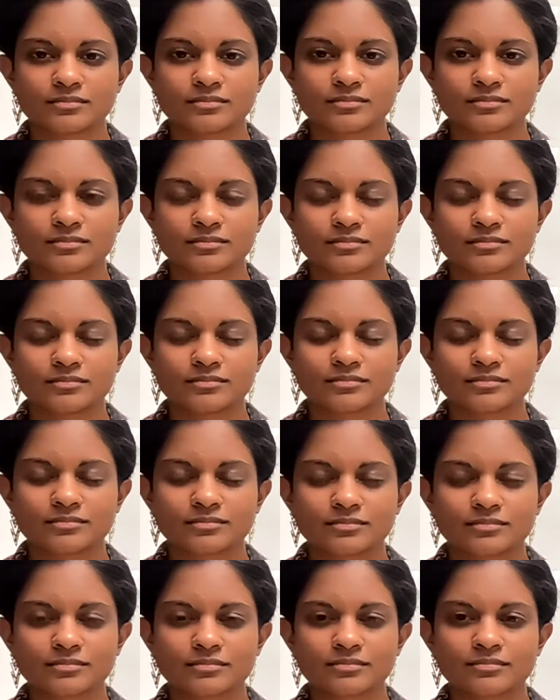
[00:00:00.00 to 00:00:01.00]

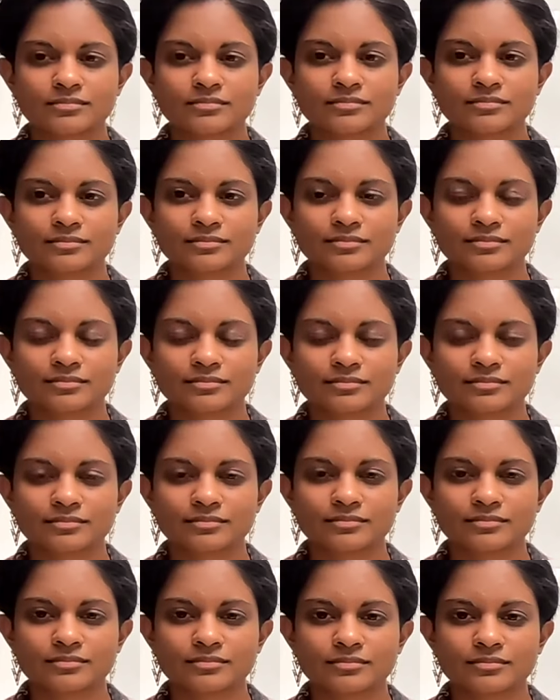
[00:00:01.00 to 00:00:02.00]

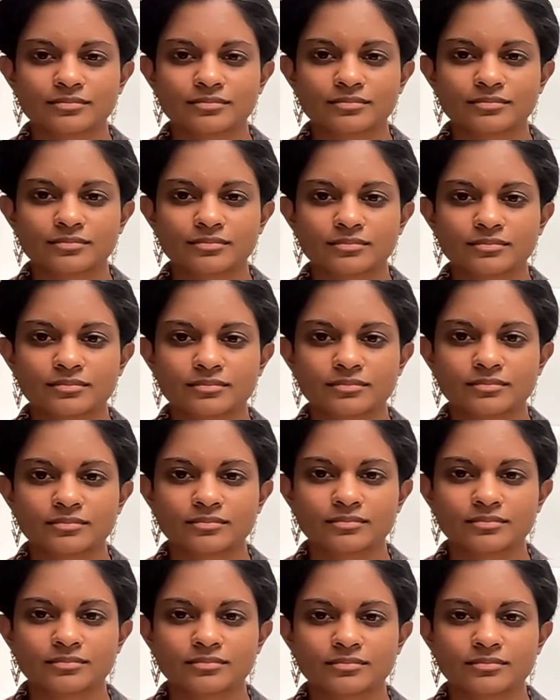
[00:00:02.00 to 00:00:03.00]

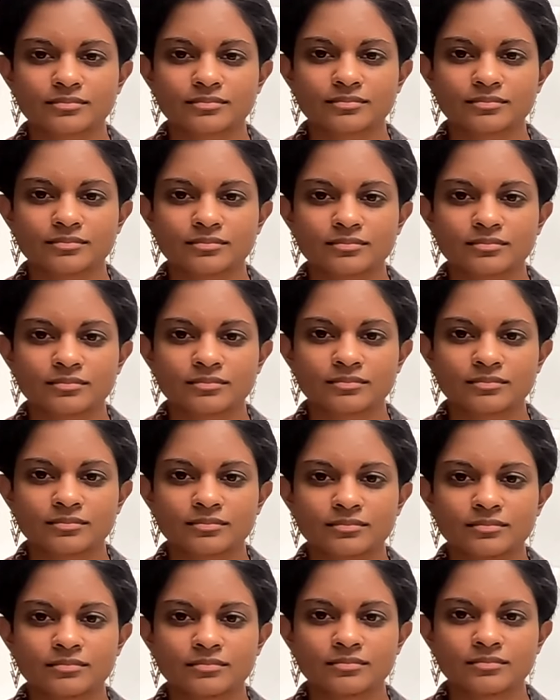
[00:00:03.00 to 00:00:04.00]

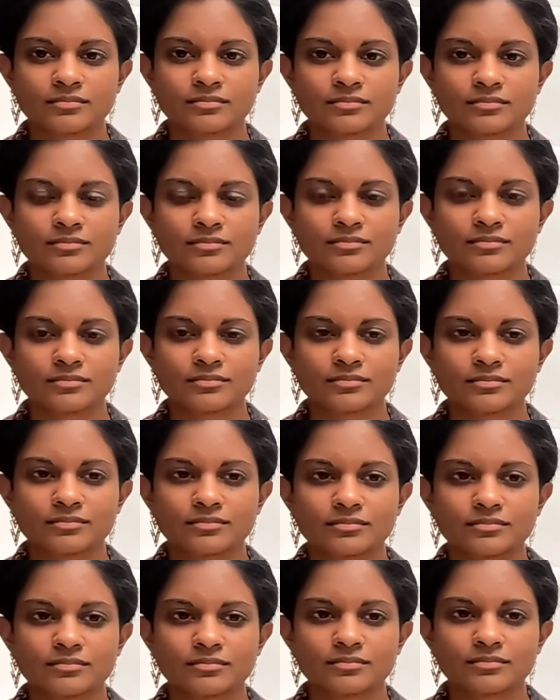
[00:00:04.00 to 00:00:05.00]

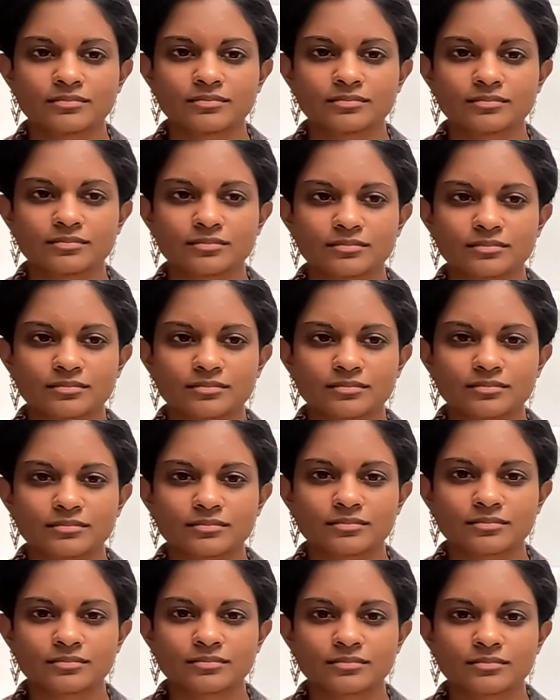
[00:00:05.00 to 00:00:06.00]

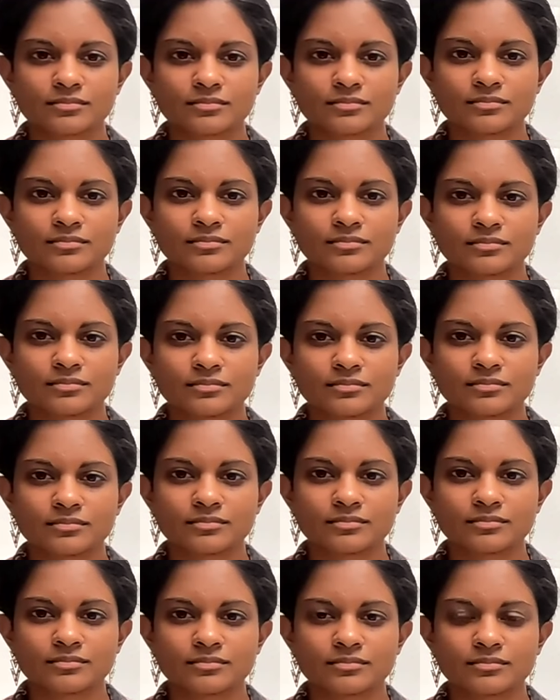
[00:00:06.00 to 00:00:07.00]

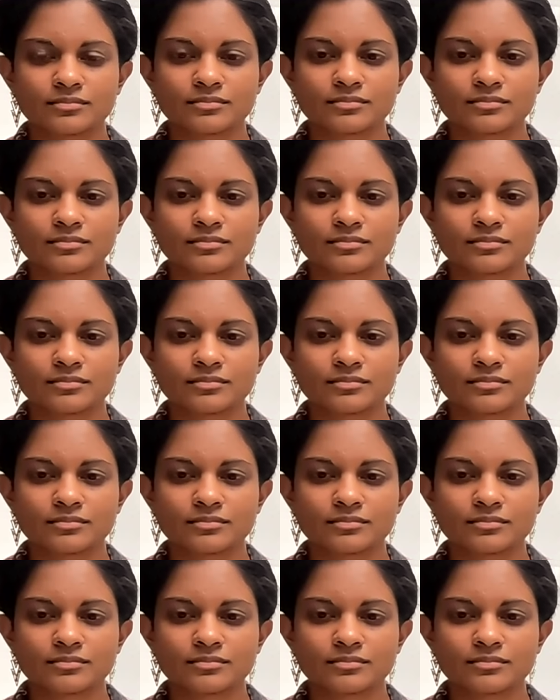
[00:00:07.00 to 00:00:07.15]
This person isn't speaking.